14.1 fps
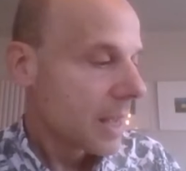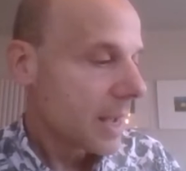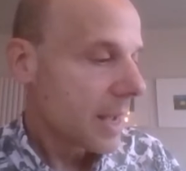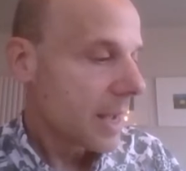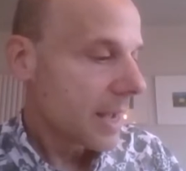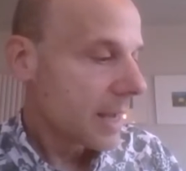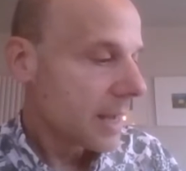
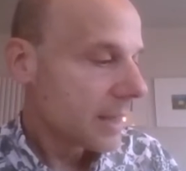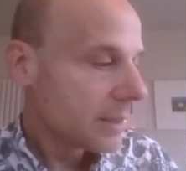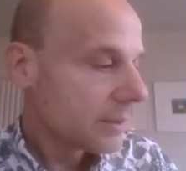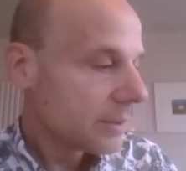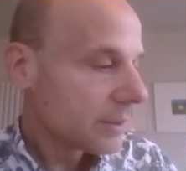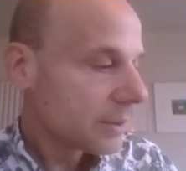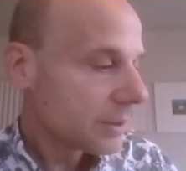
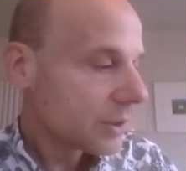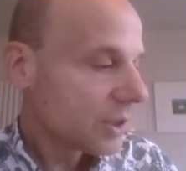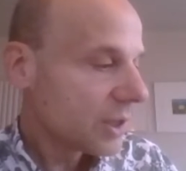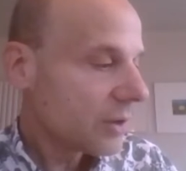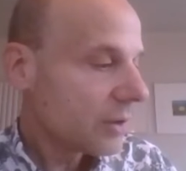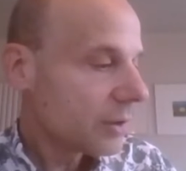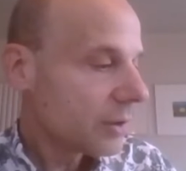And
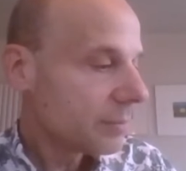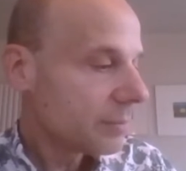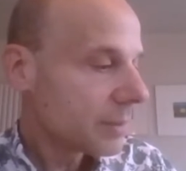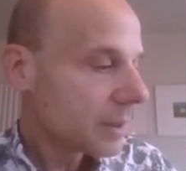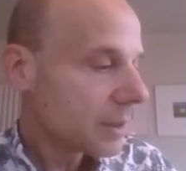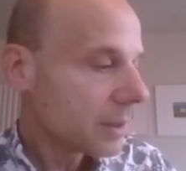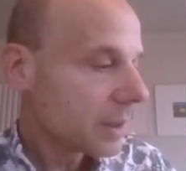
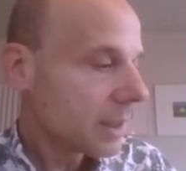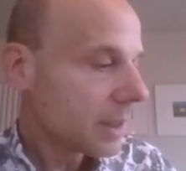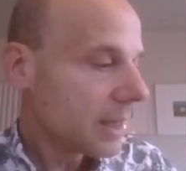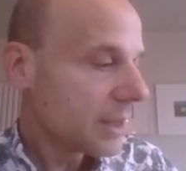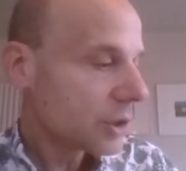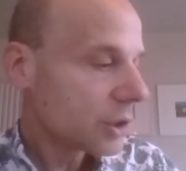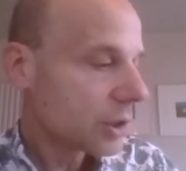serum
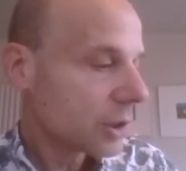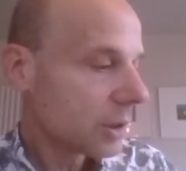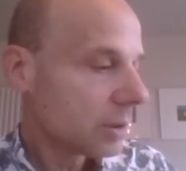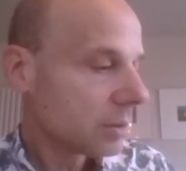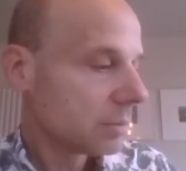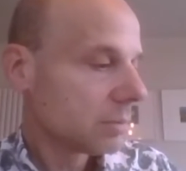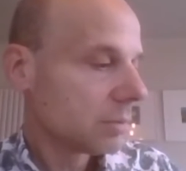
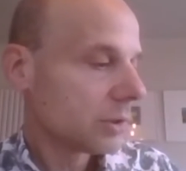cholesterol